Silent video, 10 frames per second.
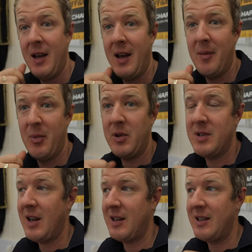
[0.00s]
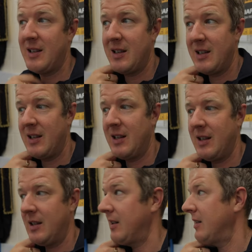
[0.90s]
But we just had an
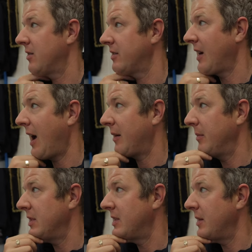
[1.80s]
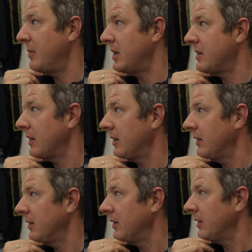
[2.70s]
interesting admin team meeting.
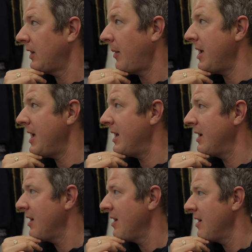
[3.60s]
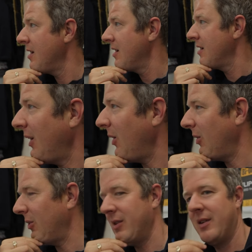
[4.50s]
Come in.
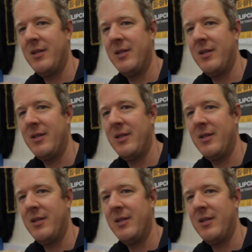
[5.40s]
Hello.